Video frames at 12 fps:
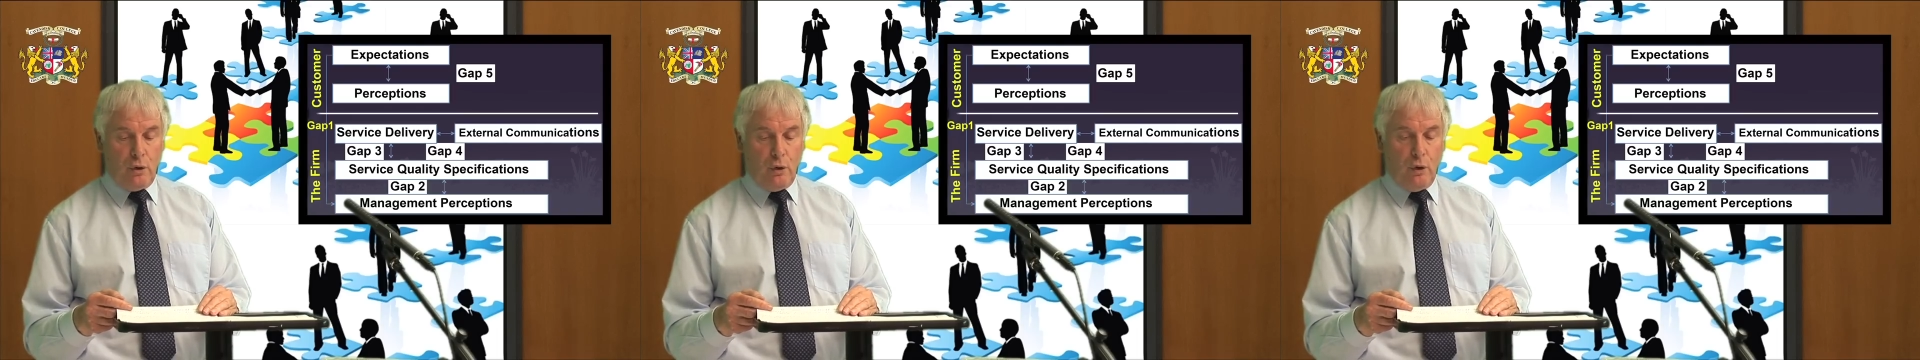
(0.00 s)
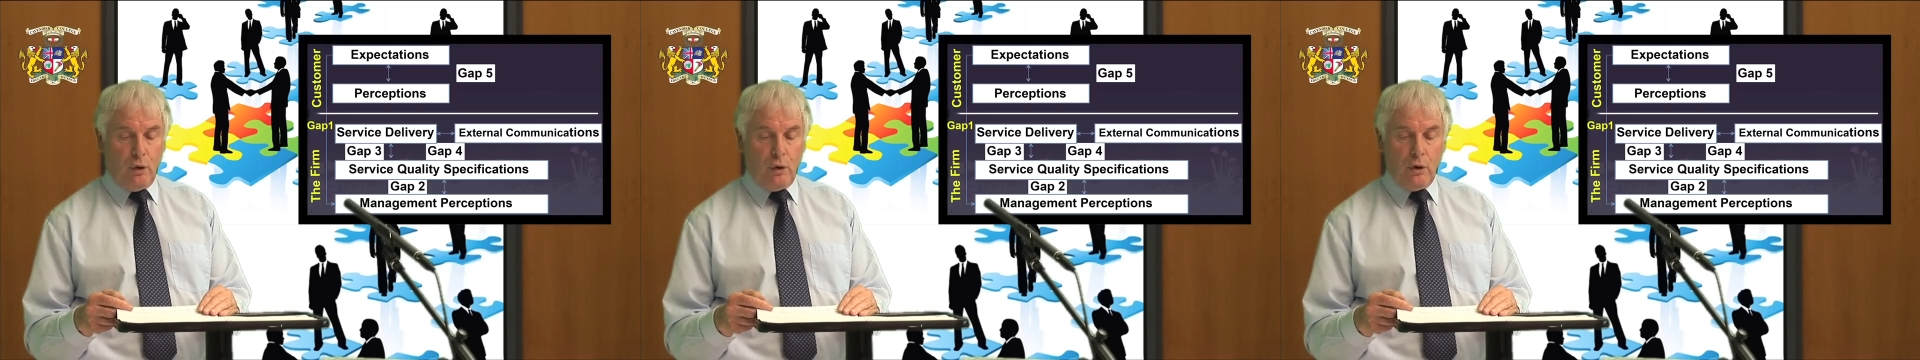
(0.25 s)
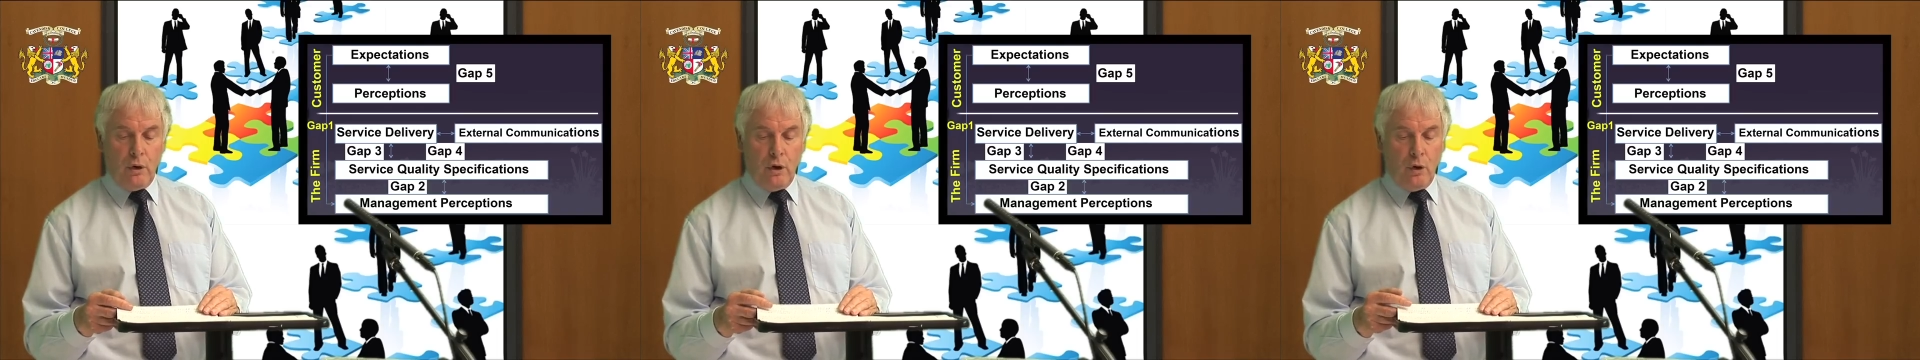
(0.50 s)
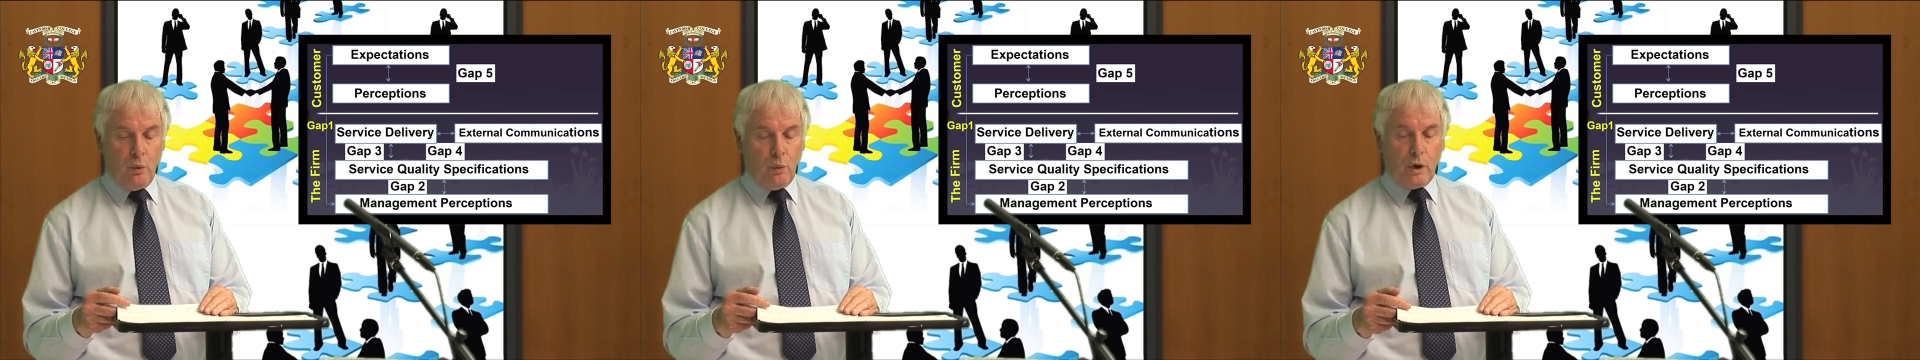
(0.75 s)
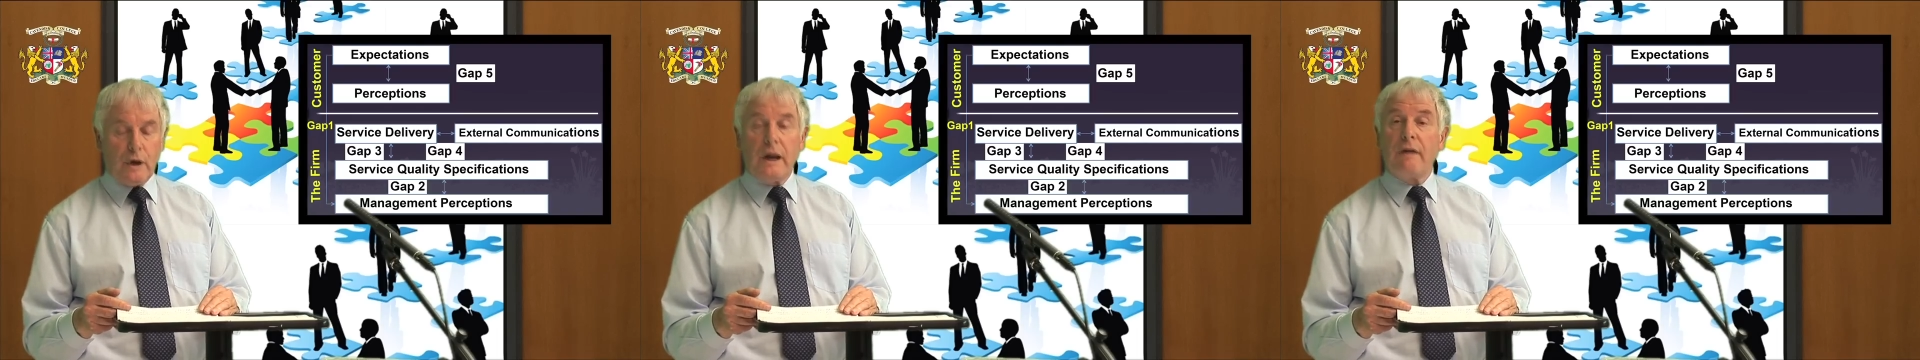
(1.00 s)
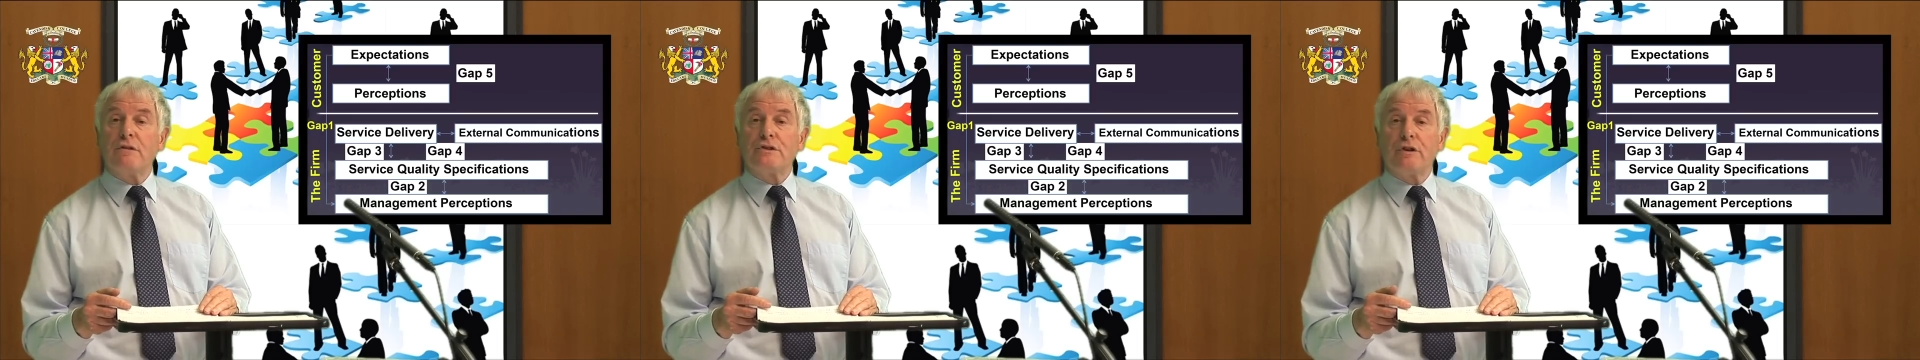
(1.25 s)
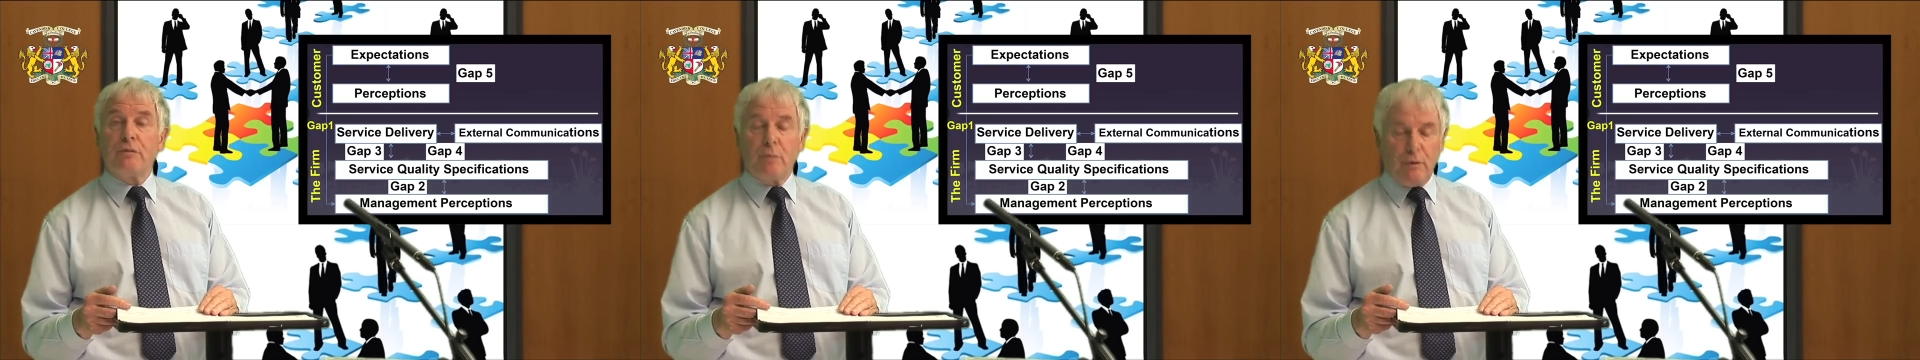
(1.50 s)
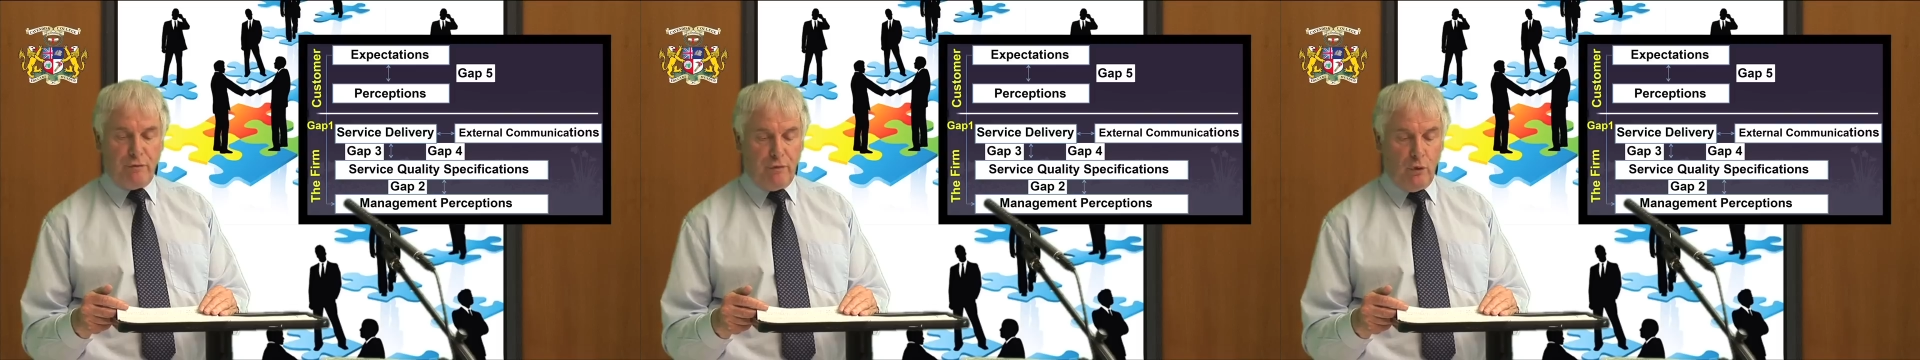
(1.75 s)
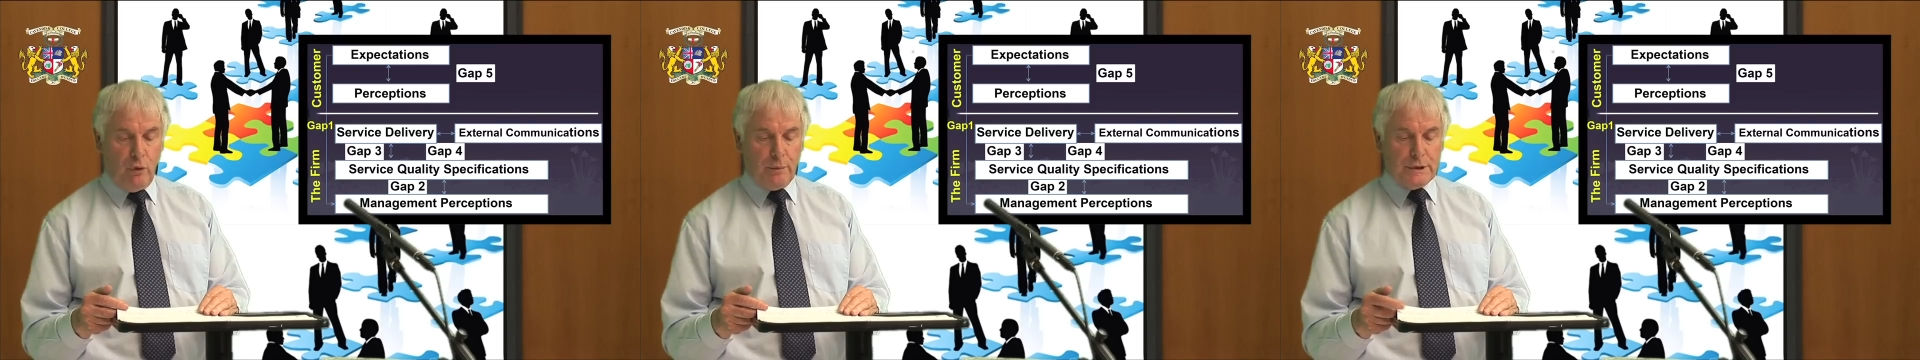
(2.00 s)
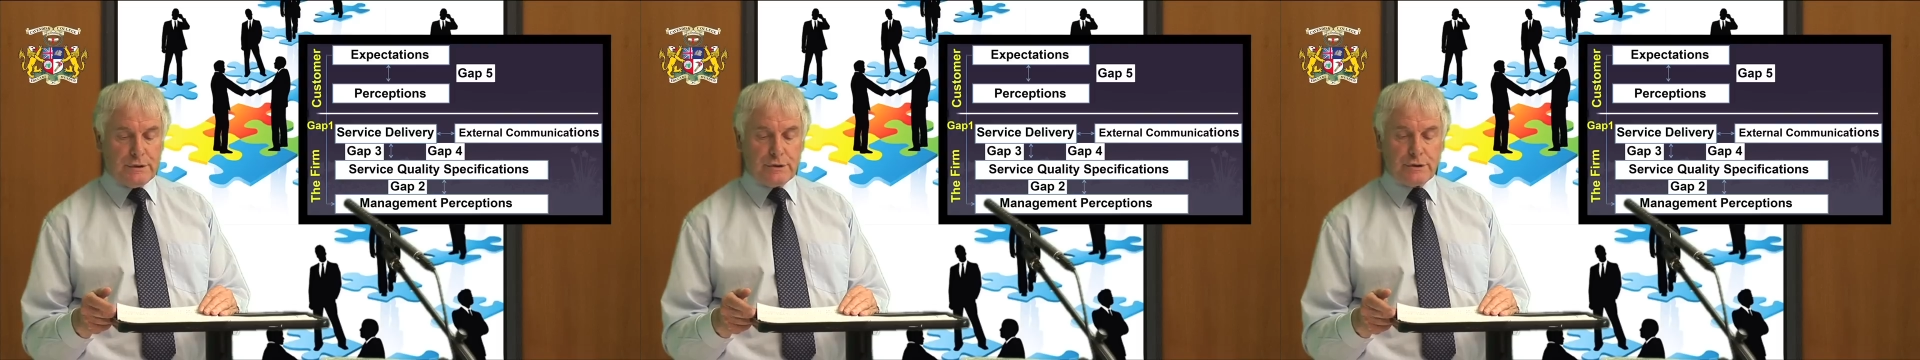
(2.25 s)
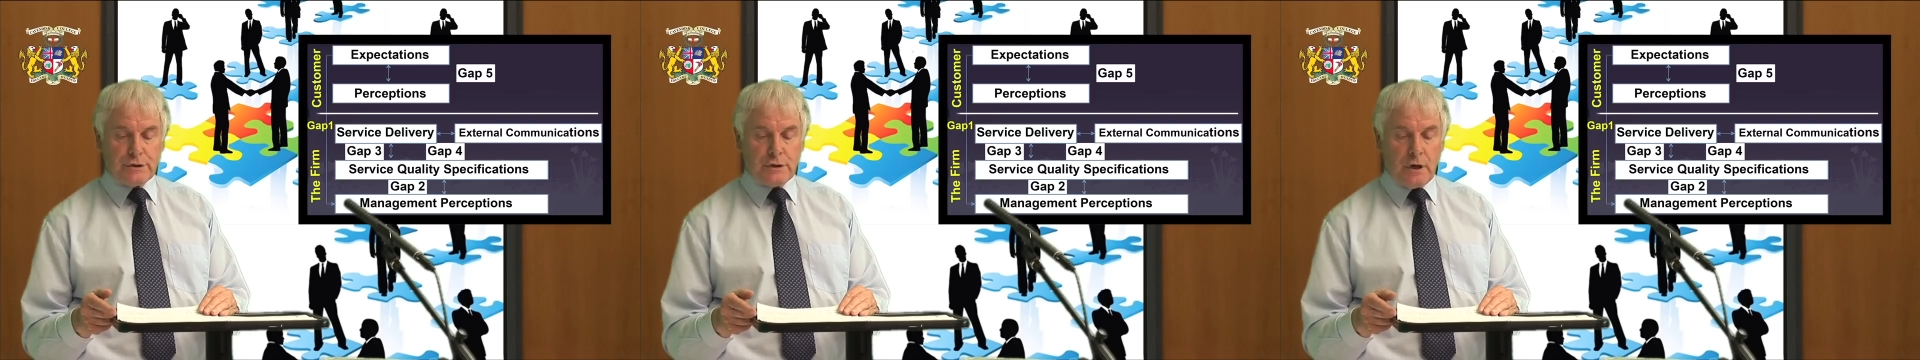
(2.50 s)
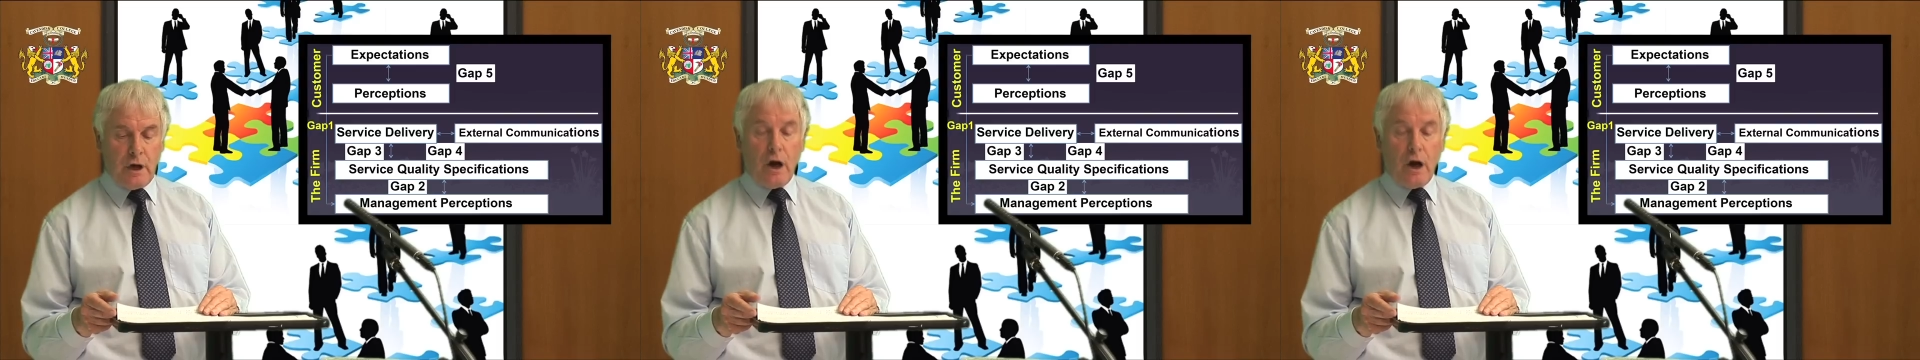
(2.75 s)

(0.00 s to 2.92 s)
or what levels of performance